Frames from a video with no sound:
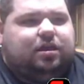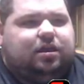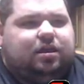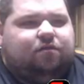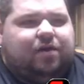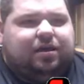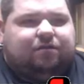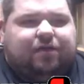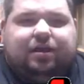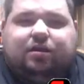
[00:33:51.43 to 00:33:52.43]
if I can
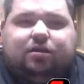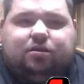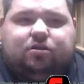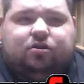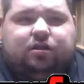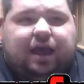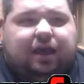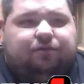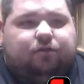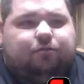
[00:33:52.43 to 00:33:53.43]
find a good
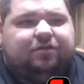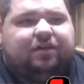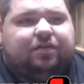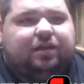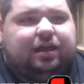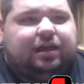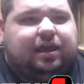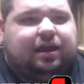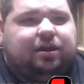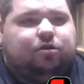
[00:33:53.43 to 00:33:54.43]
guide for it, which I think I
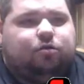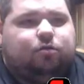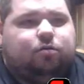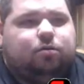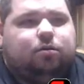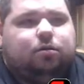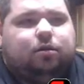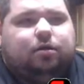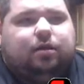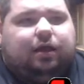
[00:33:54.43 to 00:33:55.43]
can. I know
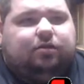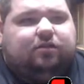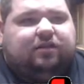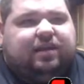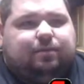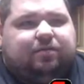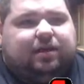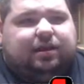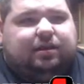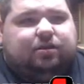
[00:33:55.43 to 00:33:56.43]
I'll use the same
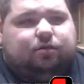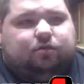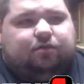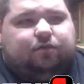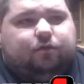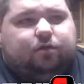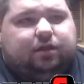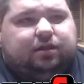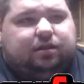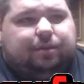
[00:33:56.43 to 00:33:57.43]
site I used for
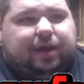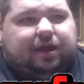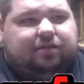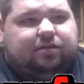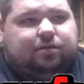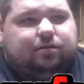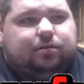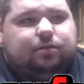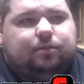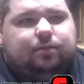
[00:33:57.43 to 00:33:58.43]
Link to the Past.
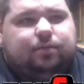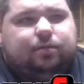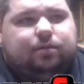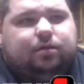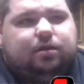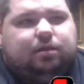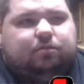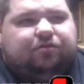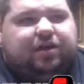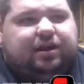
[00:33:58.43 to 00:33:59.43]
And
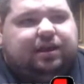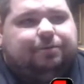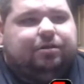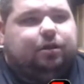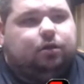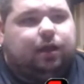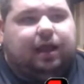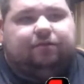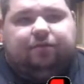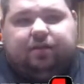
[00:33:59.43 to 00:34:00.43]
we'll try to get everything
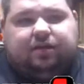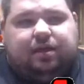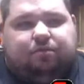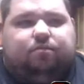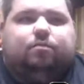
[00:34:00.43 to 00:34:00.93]
unlocked for this game.